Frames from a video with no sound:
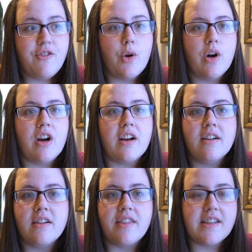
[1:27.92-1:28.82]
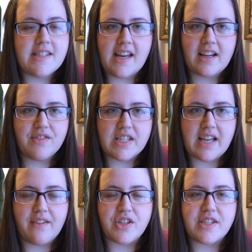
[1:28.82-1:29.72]
For the sake of
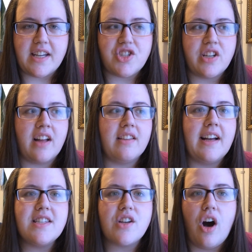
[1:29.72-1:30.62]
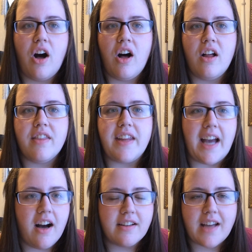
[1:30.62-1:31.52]
this conversation, let's call
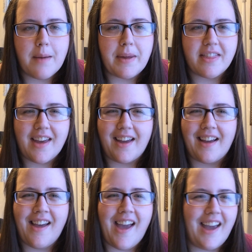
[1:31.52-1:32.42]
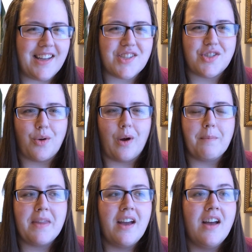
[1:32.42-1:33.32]
the oncoming thing a
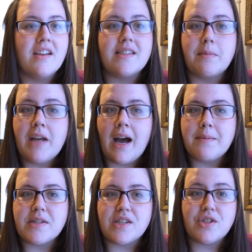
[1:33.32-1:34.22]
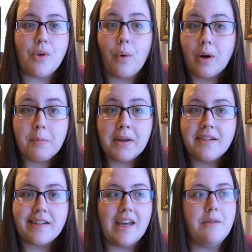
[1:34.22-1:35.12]
storm. Sometimes the storm
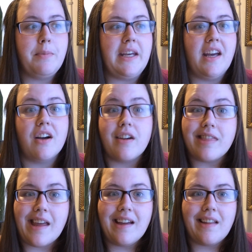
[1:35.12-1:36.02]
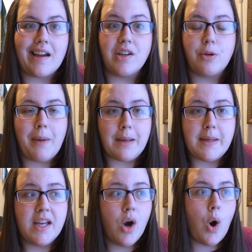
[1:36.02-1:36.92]
can be a good thing, like a new
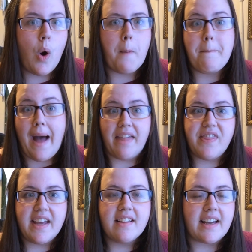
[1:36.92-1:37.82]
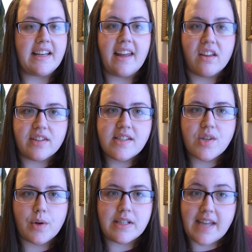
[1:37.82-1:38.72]
baby, or a bad thing, like an
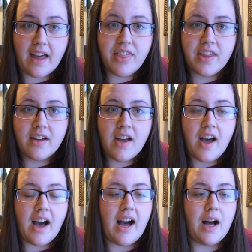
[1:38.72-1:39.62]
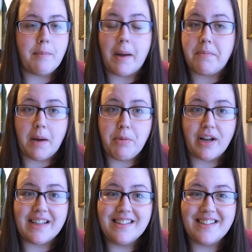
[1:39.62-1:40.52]
illness or a death. Um, I'm not
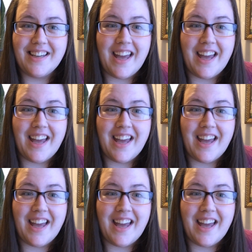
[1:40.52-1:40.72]
pregnant